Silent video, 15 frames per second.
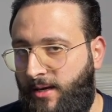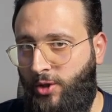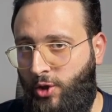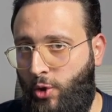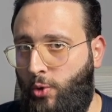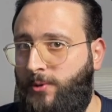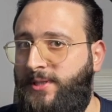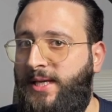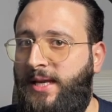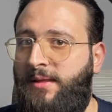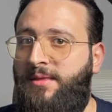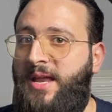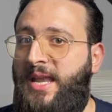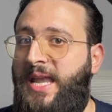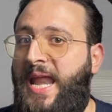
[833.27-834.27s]
using
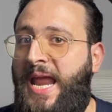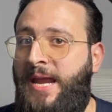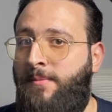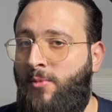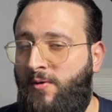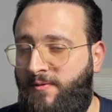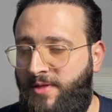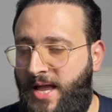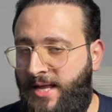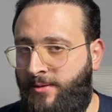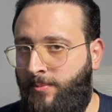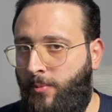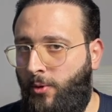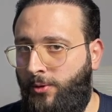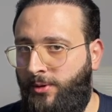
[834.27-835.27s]
the name of the
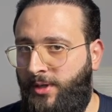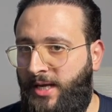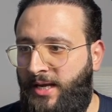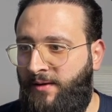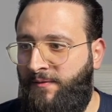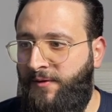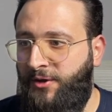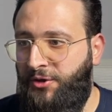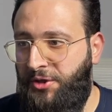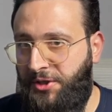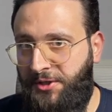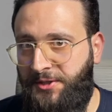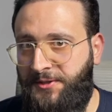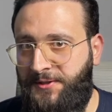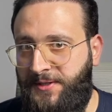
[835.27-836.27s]
endpoint if it
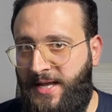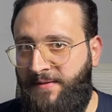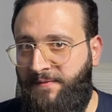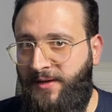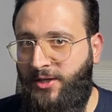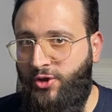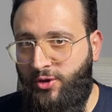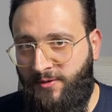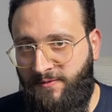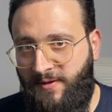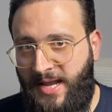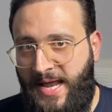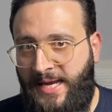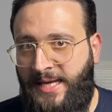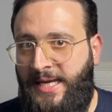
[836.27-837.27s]
is feature
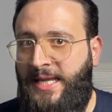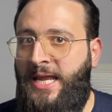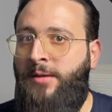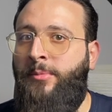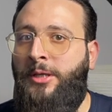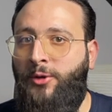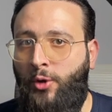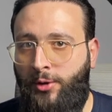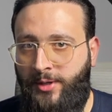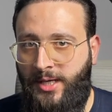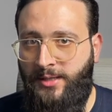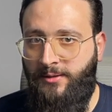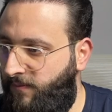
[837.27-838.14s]
flag enabled or not.